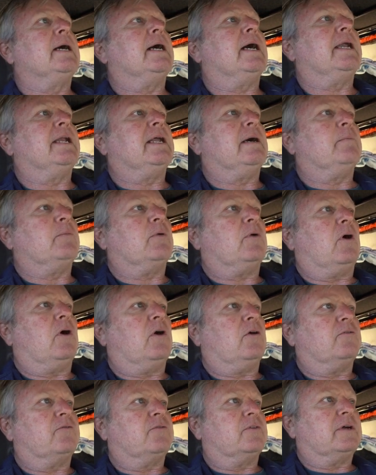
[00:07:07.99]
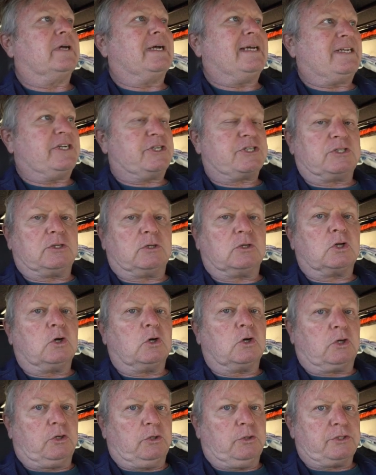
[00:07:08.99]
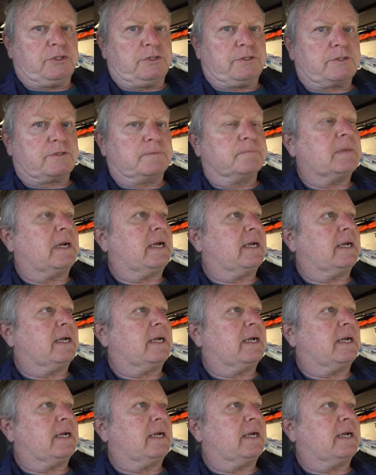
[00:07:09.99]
a number of additional conclusions.